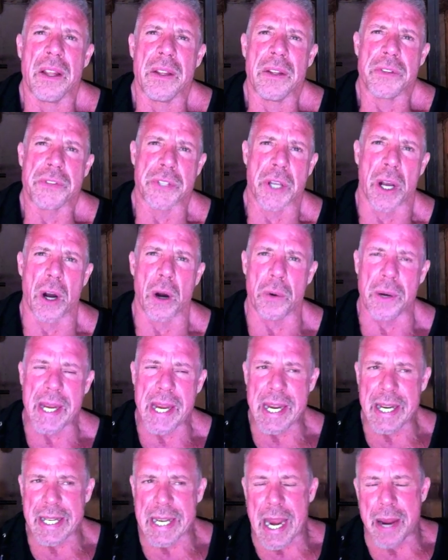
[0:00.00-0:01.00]
So
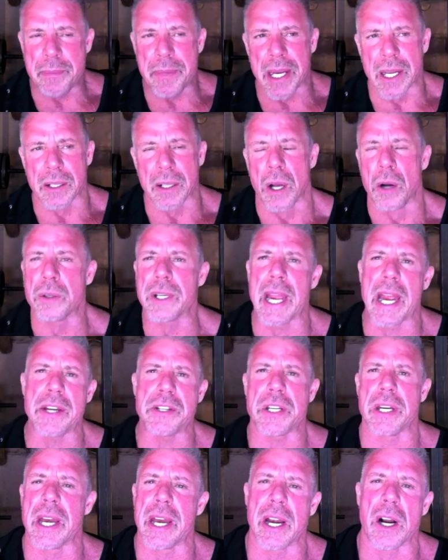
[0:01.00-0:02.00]
he gave me a
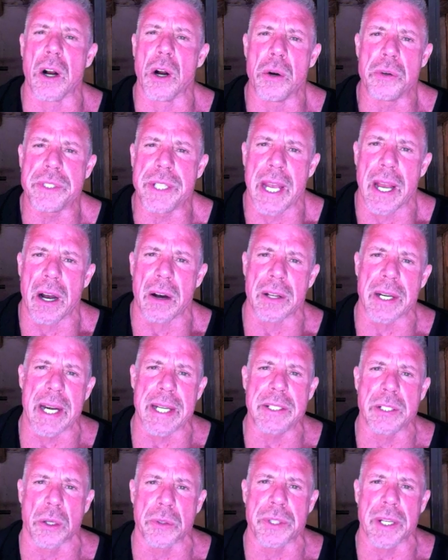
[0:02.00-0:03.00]
location at a hotel, and I
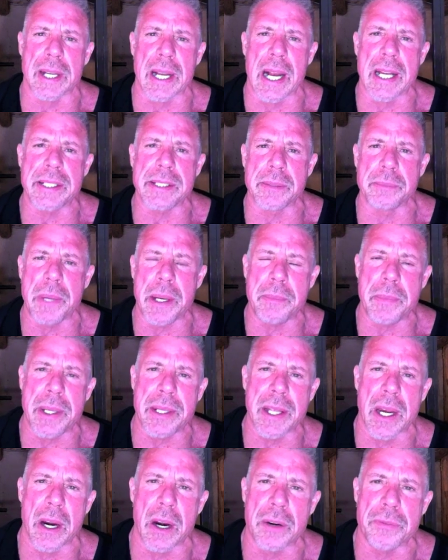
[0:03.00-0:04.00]
told the guys to meet me
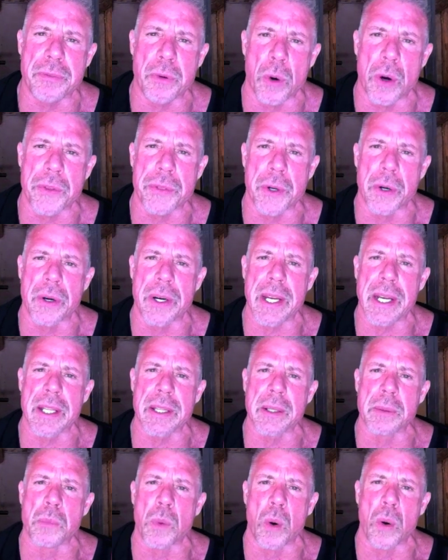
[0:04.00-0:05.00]
there at 4:30 in
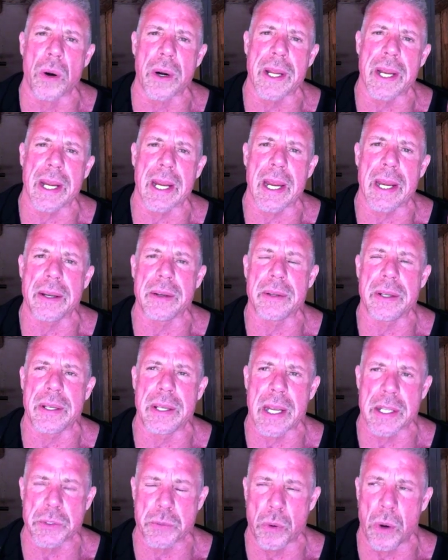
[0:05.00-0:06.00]
the morning, and
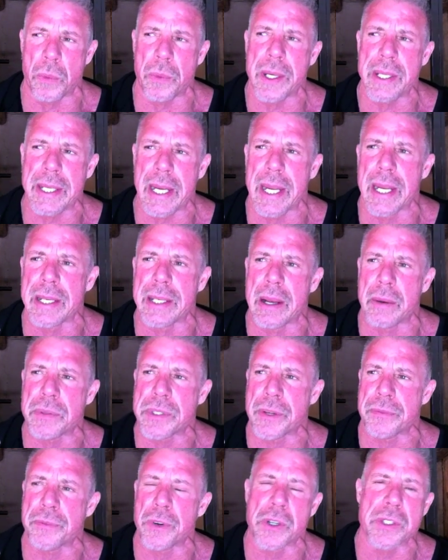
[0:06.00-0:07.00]
that's what we did. That was
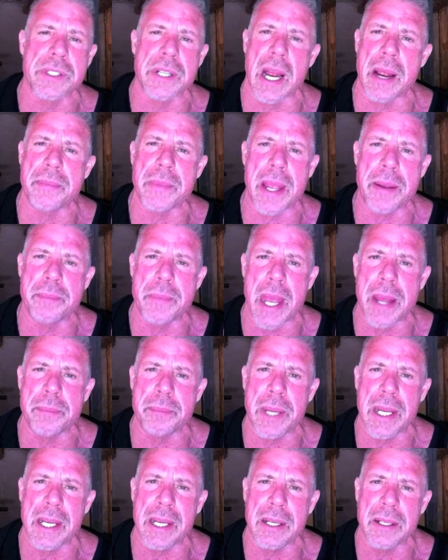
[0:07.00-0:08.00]
the first time they met
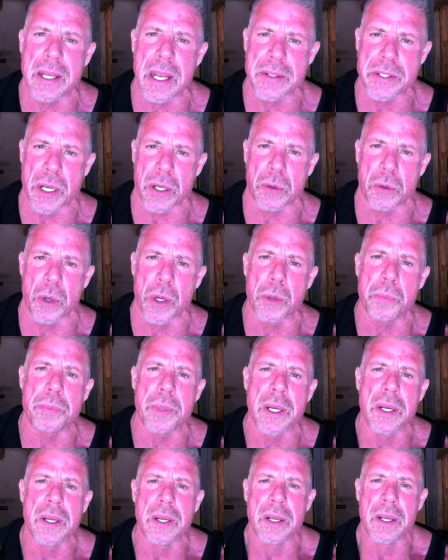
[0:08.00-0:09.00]
me as a group,
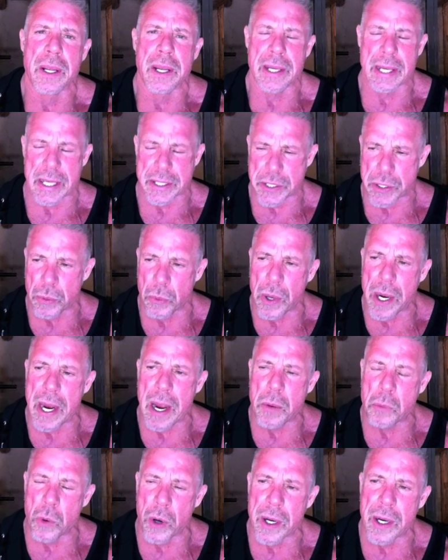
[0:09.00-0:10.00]
and that's the way I
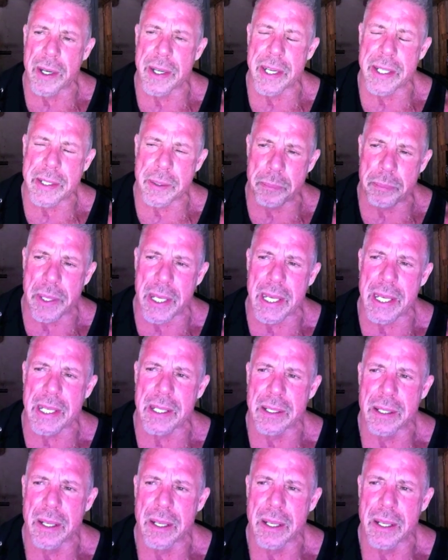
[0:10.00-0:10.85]
wanted it to be.